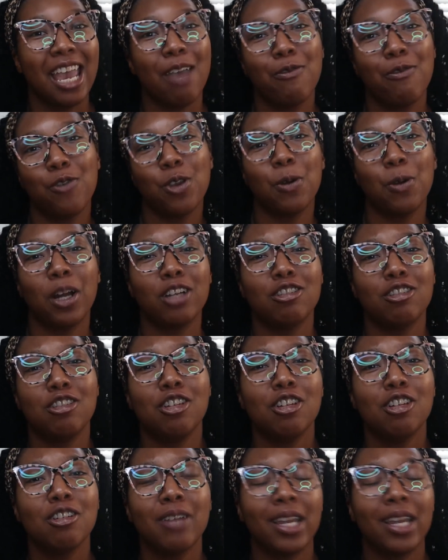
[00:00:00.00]
If you are
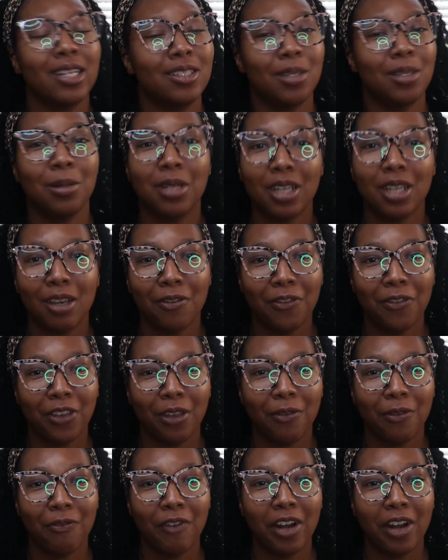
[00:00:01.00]
new and tuning in for
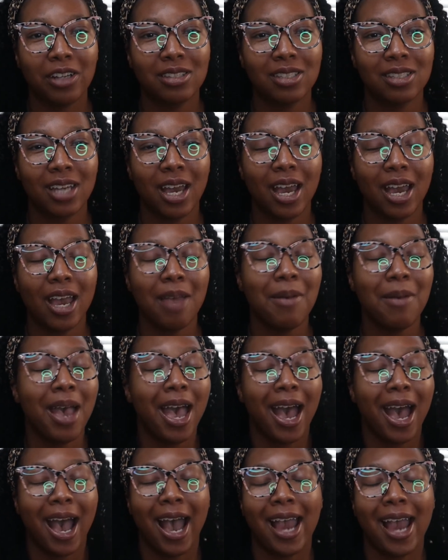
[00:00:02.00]
the first time,
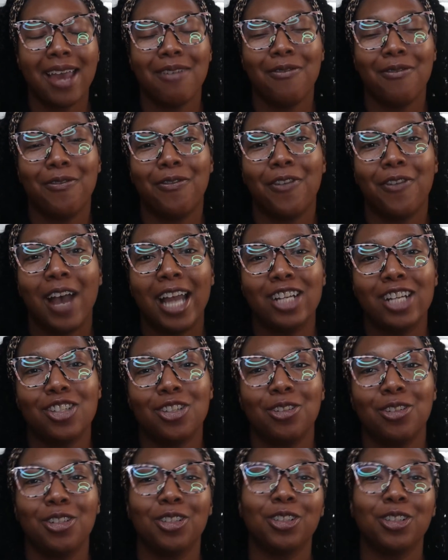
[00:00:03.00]
I
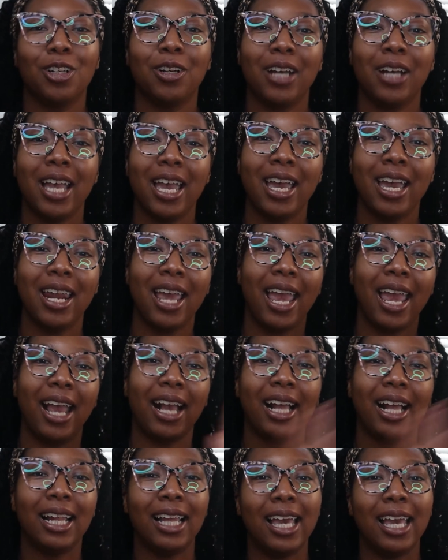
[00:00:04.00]
invite you to go ahead
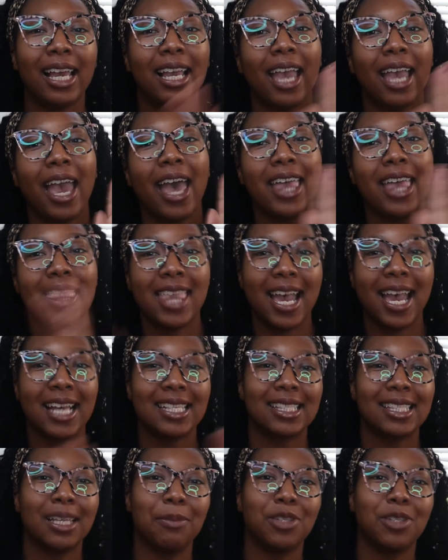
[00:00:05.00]
and click
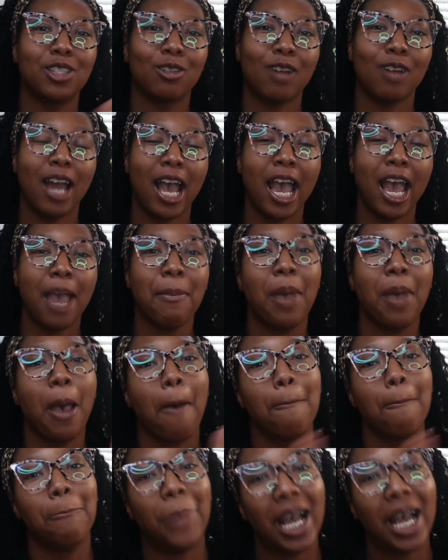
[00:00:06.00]
that subscribe
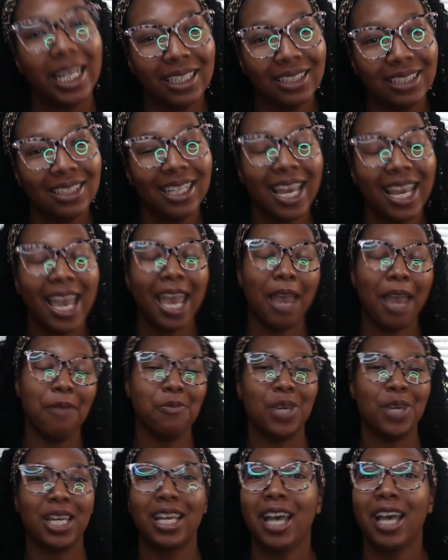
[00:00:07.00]
button
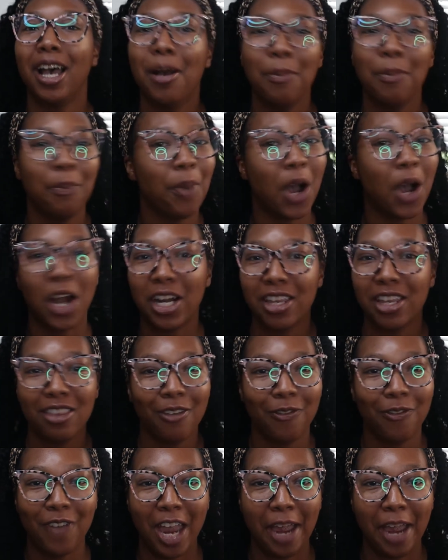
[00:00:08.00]
and become part of
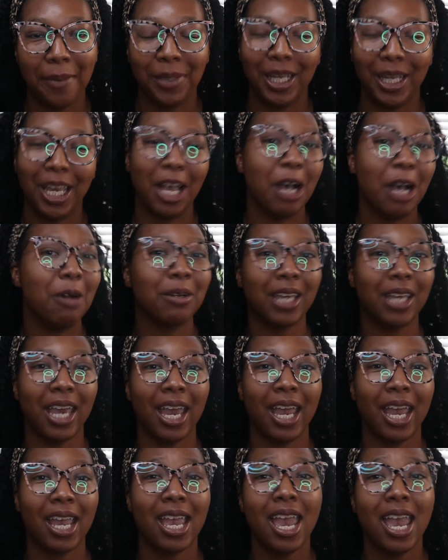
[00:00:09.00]
the family,
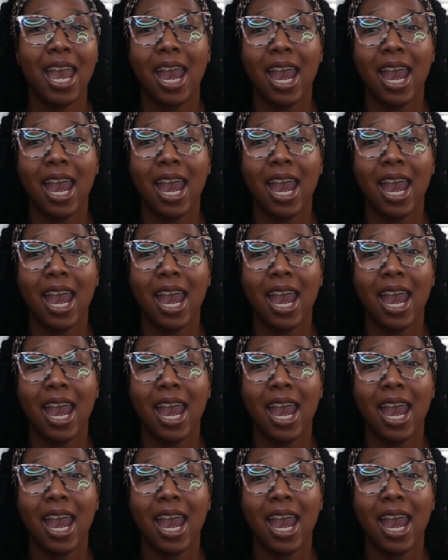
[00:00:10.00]
okay?